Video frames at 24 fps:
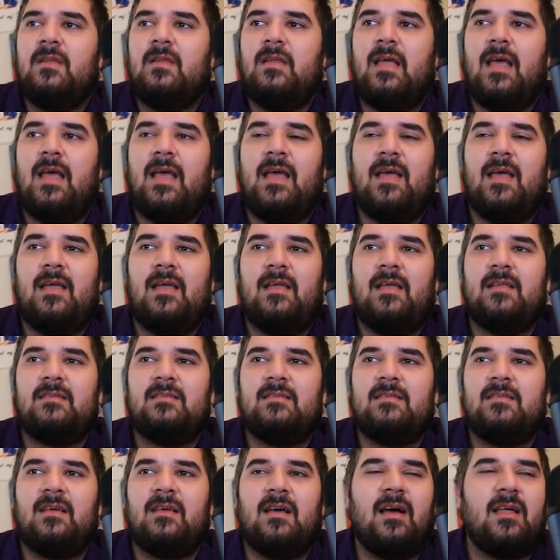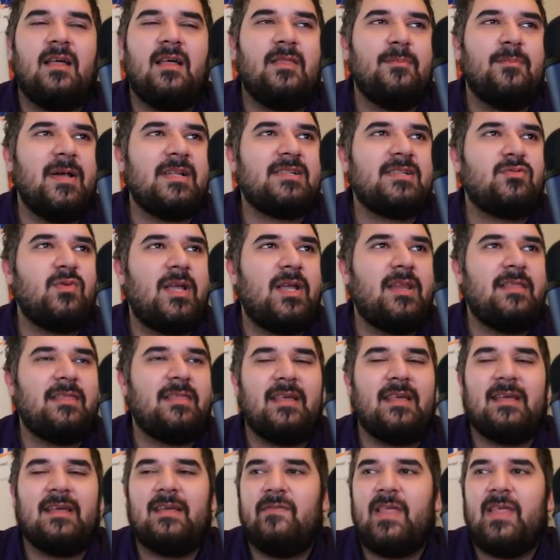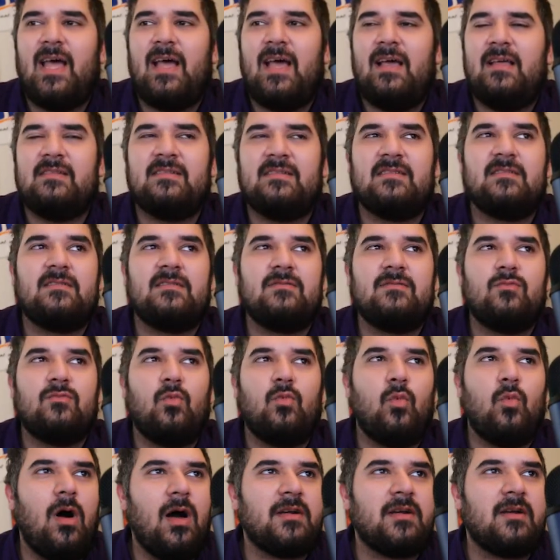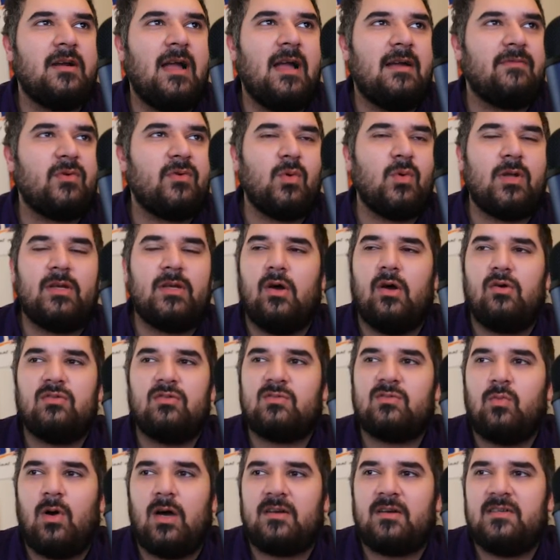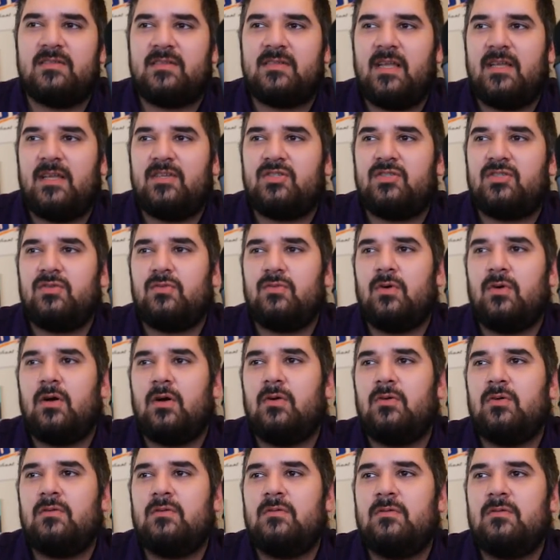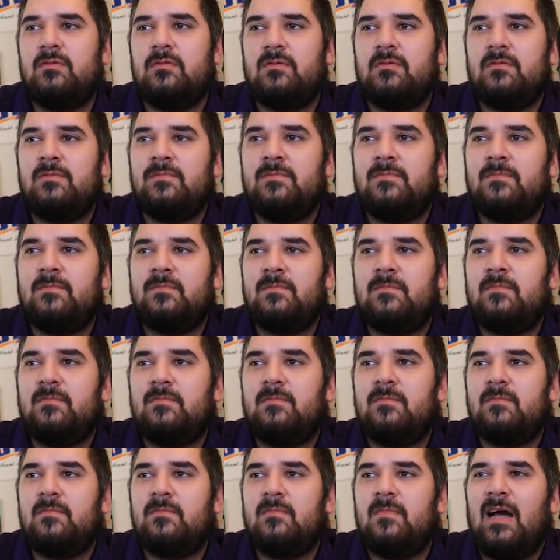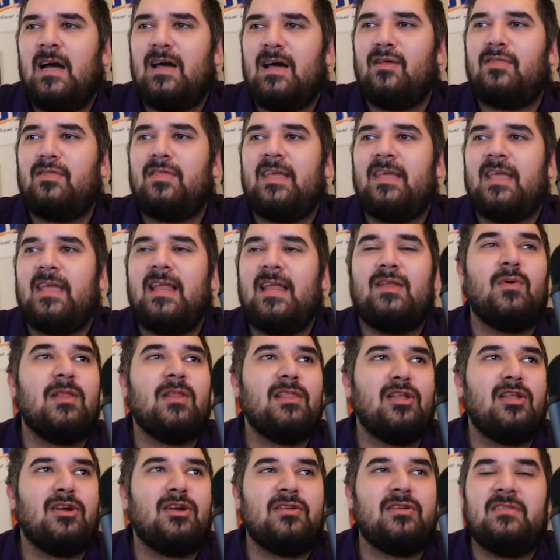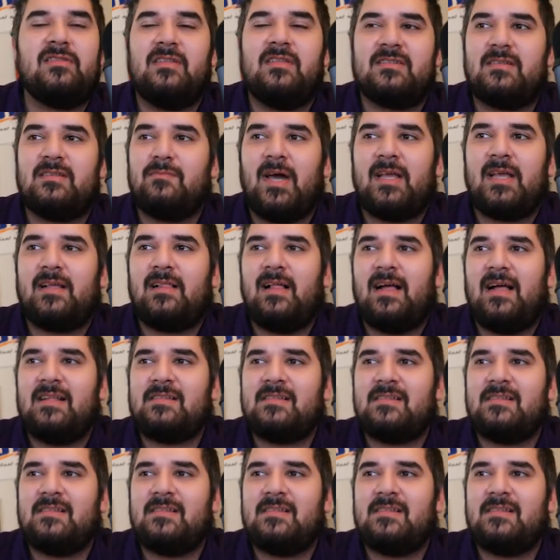And the best way to think of that is water. Everyone knows water is H2O. I don't think anyone learned this in my class.